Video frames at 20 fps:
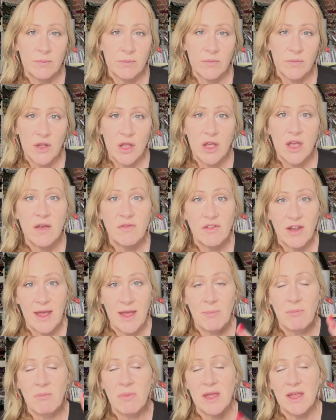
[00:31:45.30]
curved
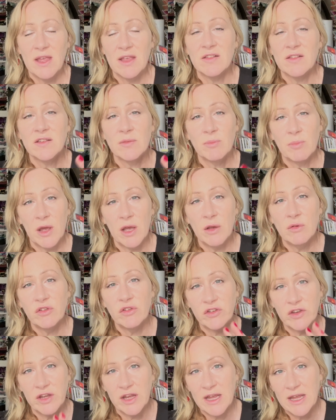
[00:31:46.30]
hem bit is supposed
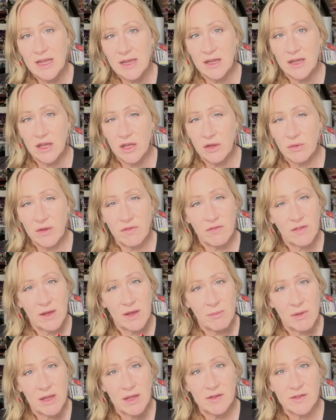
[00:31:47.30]
to hit you, if that
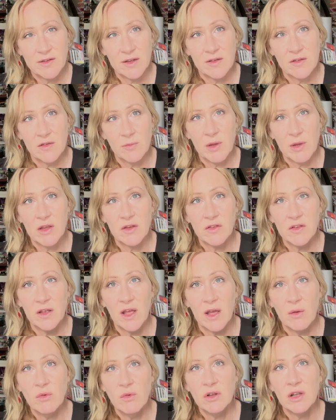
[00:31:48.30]
makes sense, because
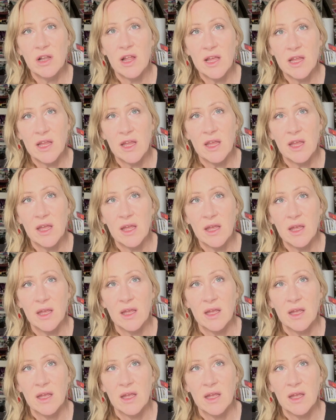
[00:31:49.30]
I would like it,